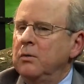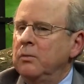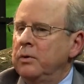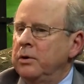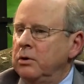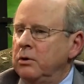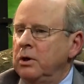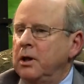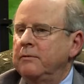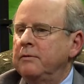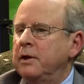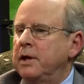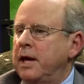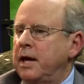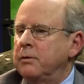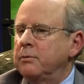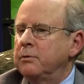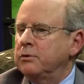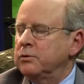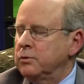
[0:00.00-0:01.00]
we don't have a
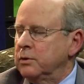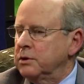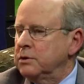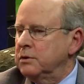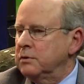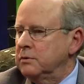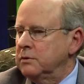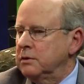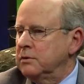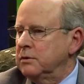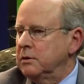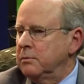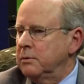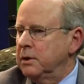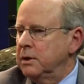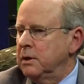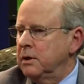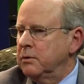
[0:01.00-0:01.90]
lot of restrictions that some of the